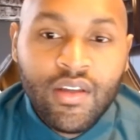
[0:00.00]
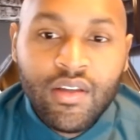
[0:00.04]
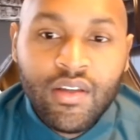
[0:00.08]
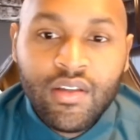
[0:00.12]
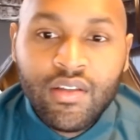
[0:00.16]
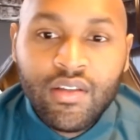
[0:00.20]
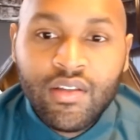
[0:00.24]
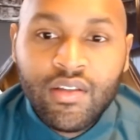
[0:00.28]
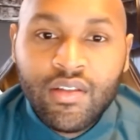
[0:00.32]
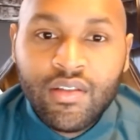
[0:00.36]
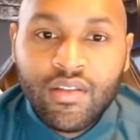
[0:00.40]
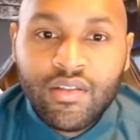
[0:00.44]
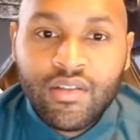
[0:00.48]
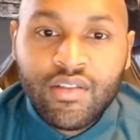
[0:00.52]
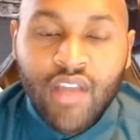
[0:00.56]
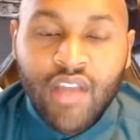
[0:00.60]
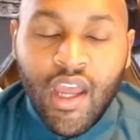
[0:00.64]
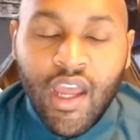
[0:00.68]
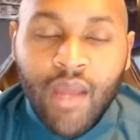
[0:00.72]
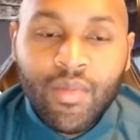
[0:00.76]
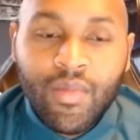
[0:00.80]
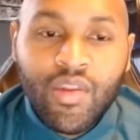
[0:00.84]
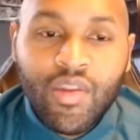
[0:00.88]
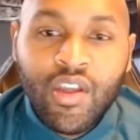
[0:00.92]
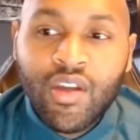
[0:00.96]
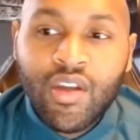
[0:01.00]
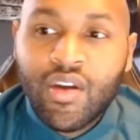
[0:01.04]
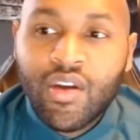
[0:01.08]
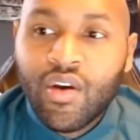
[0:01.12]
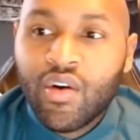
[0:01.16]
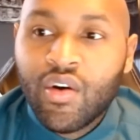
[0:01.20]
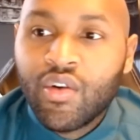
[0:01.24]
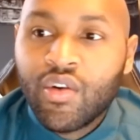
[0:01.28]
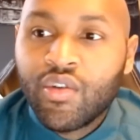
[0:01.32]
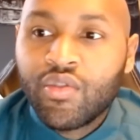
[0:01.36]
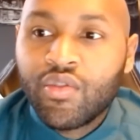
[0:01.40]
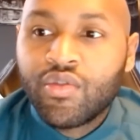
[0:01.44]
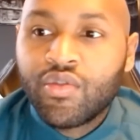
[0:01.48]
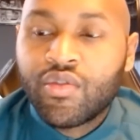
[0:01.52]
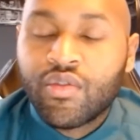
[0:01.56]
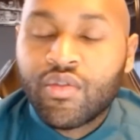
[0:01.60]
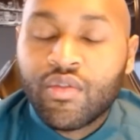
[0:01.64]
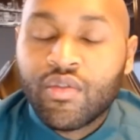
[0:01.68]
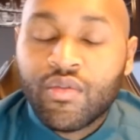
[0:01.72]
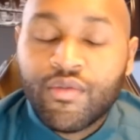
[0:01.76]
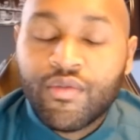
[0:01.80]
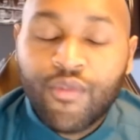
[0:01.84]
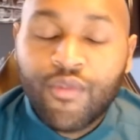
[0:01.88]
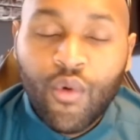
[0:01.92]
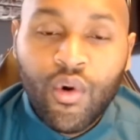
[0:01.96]
Same thing goes
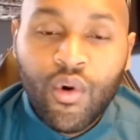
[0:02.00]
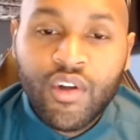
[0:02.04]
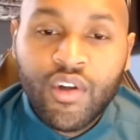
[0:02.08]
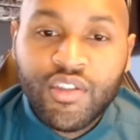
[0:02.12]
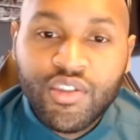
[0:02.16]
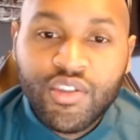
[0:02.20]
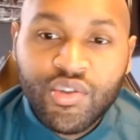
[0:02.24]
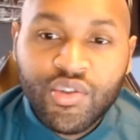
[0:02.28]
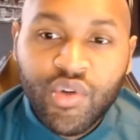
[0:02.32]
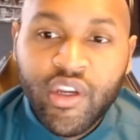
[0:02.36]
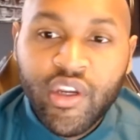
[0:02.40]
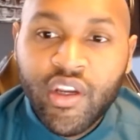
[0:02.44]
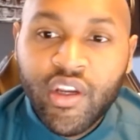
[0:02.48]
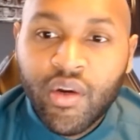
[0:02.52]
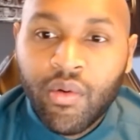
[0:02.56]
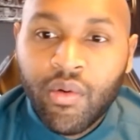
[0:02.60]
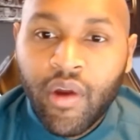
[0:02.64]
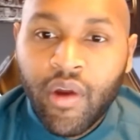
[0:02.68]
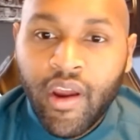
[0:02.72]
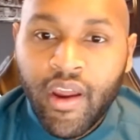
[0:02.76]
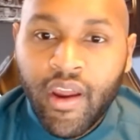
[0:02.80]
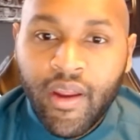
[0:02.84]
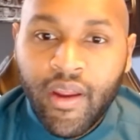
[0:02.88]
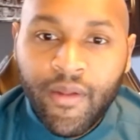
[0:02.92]
for a string array.